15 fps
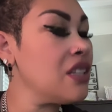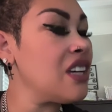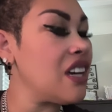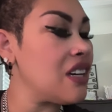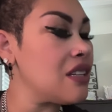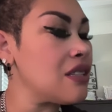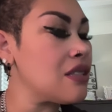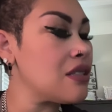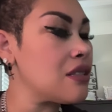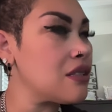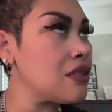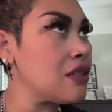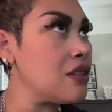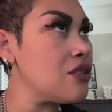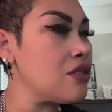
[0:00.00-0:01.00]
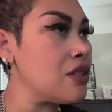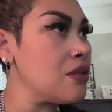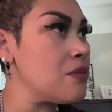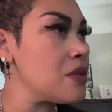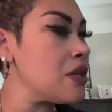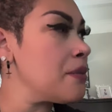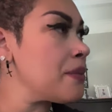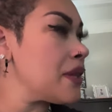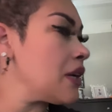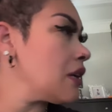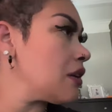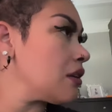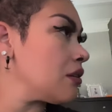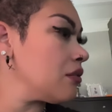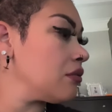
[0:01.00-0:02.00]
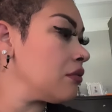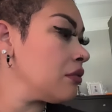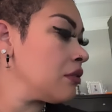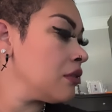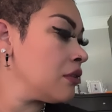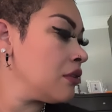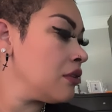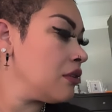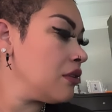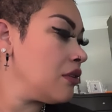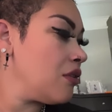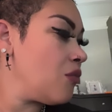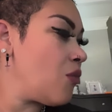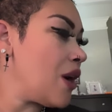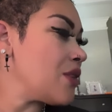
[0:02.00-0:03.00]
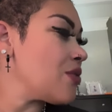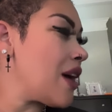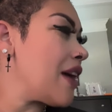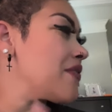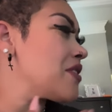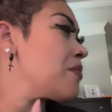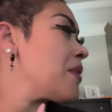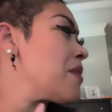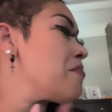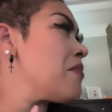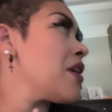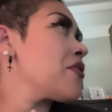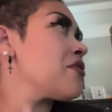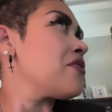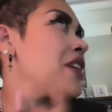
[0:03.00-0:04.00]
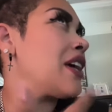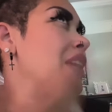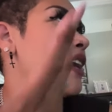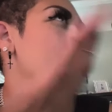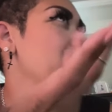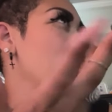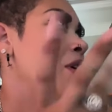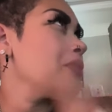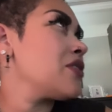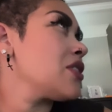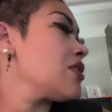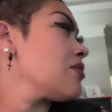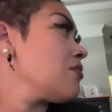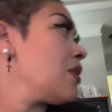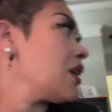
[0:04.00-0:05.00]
Yes. Could you get him some? Thank you. Why do I have to be mother that gave birth to you?